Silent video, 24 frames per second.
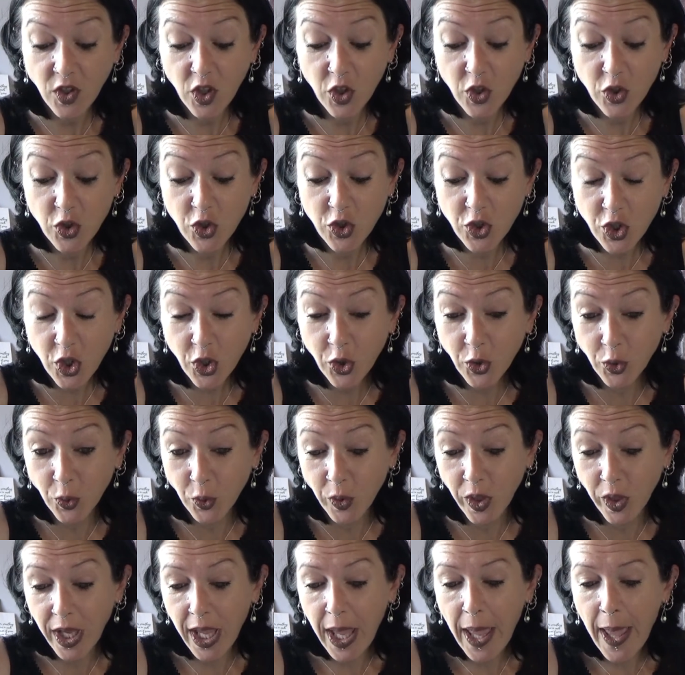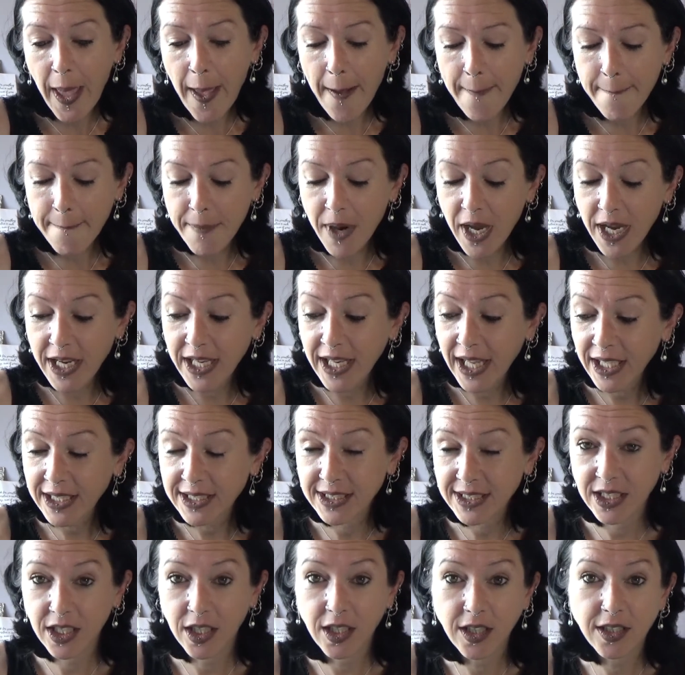So my
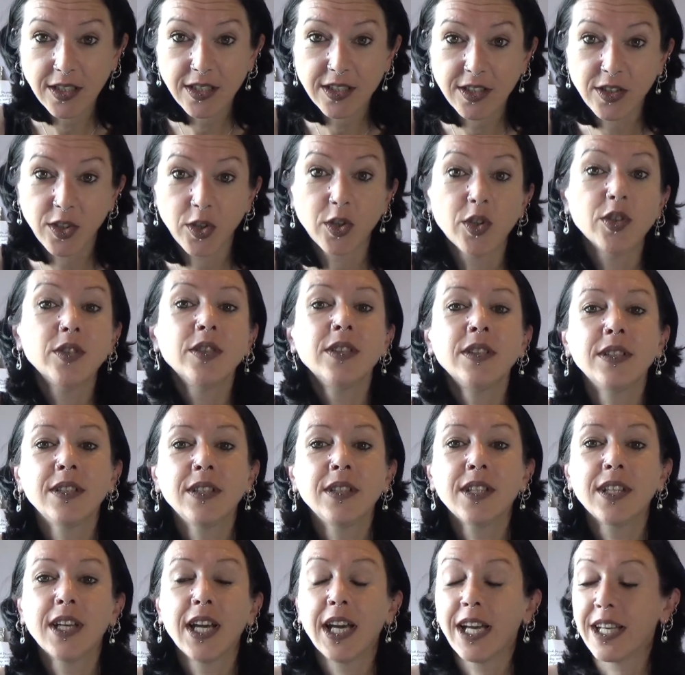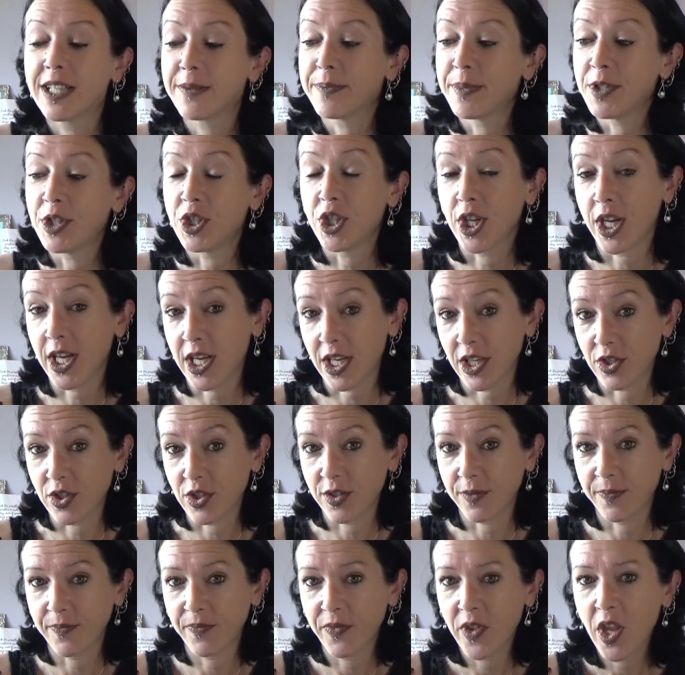next cast on has been
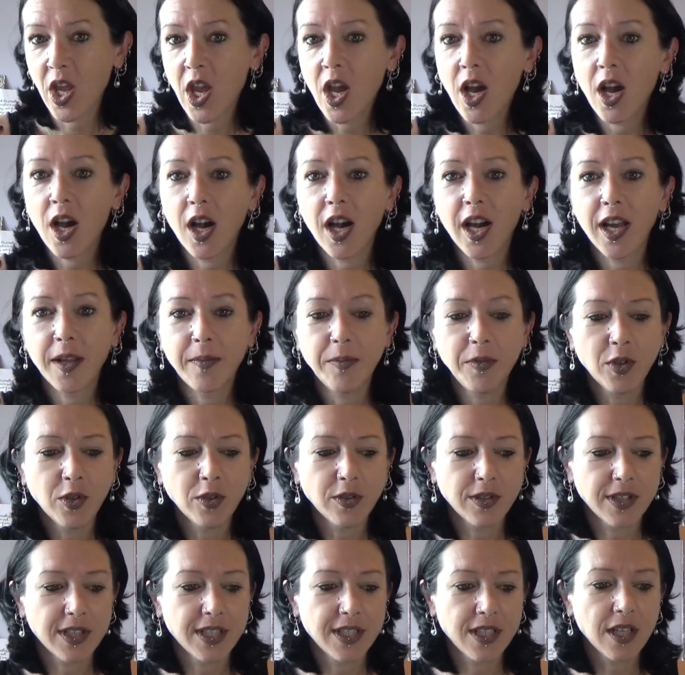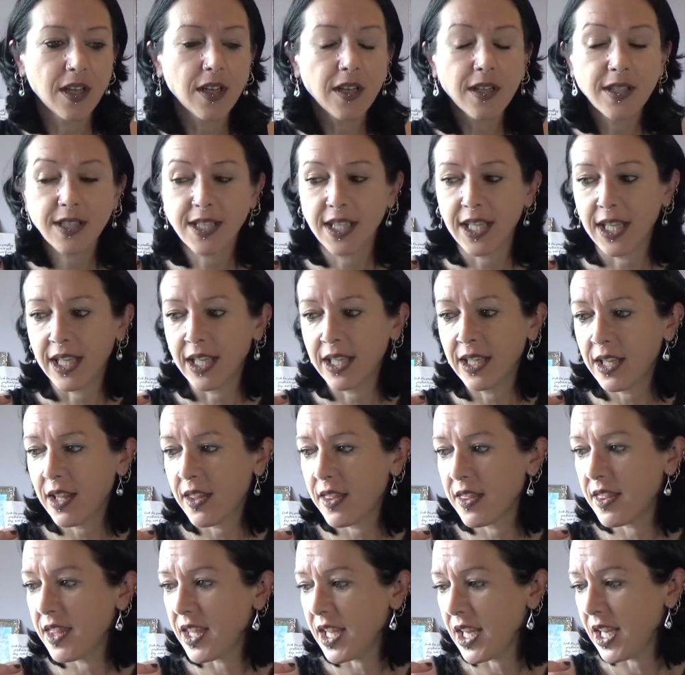changed. I'm not starting
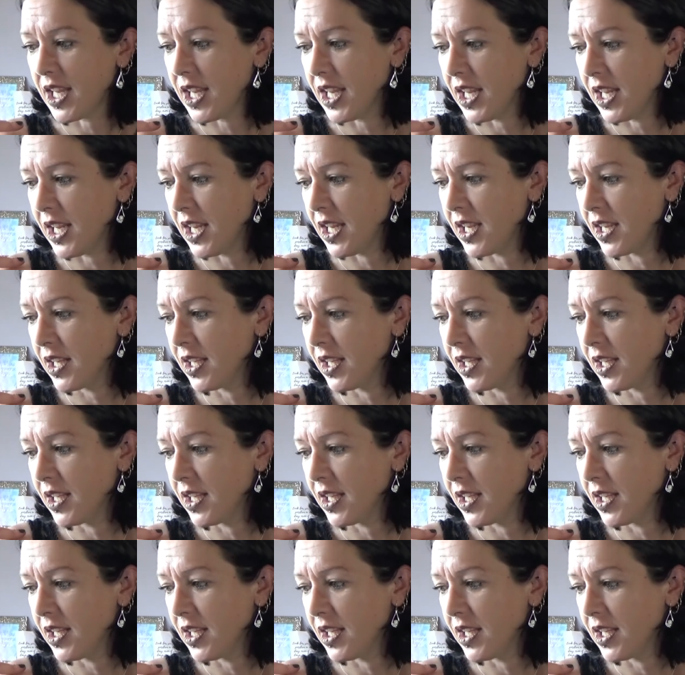the